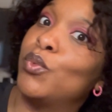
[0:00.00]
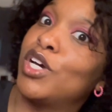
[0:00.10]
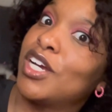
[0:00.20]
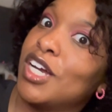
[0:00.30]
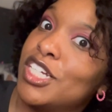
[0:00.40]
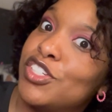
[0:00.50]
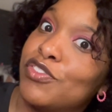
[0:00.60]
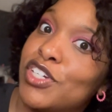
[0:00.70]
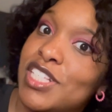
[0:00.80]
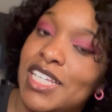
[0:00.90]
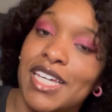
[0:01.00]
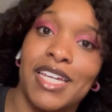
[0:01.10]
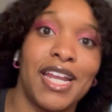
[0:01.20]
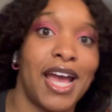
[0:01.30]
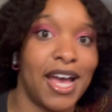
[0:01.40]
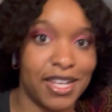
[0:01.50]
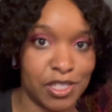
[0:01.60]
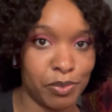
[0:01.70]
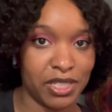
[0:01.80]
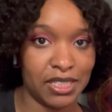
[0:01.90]
what a controversy it has
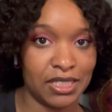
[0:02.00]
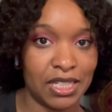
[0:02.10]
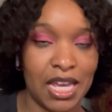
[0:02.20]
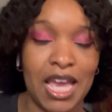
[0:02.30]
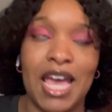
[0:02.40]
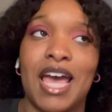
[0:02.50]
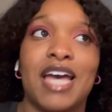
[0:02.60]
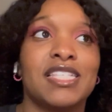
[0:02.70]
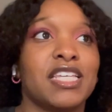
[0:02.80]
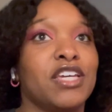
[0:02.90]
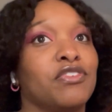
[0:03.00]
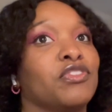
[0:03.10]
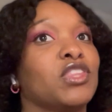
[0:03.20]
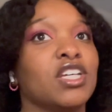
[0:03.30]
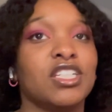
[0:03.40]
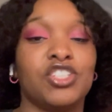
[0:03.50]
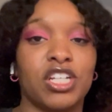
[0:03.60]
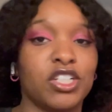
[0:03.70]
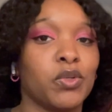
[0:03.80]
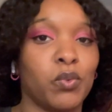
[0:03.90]
been. As if the
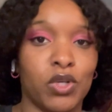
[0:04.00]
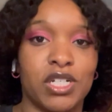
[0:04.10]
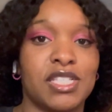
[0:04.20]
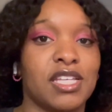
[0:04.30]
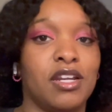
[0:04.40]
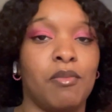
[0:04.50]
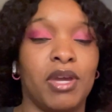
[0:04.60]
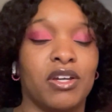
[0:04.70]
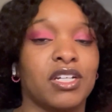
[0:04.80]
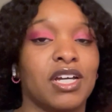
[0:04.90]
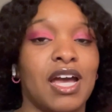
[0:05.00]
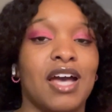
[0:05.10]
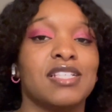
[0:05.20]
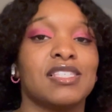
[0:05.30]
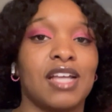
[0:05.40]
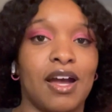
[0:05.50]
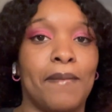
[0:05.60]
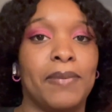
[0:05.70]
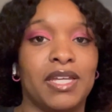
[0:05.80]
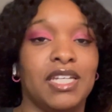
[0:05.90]
gender wars in America has
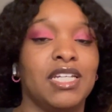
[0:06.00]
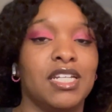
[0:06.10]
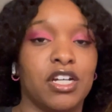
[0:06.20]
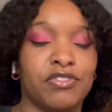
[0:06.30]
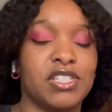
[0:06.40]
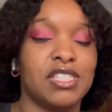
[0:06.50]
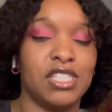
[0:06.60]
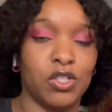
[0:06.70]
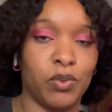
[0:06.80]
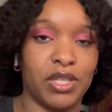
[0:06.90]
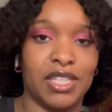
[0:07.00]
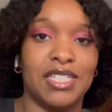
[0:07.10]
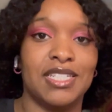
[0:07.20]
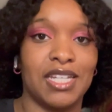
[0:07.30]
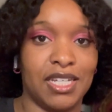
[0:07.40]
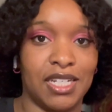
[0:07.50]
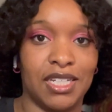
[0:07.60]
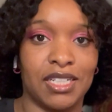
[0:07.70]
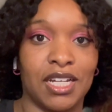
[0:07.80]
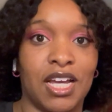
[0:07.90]
not been enough to deal with in
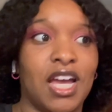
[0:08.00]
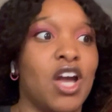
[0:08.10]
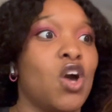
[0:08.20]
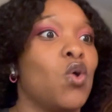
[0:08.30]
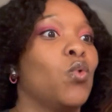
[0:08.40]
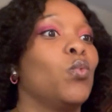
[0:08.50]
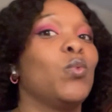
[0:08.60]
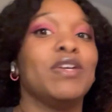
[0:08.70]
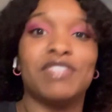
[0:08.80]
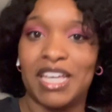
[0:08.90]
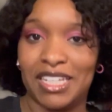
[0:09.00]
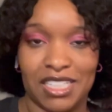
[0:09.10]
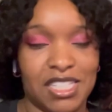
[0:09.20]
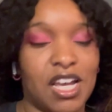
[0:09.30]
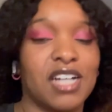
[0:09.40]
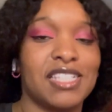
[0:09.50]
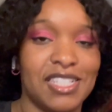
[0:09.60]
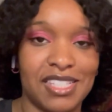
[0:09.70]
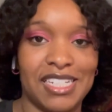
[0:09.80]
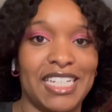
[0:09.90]
dating, we've taken the
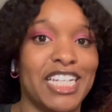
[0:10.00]
toxicity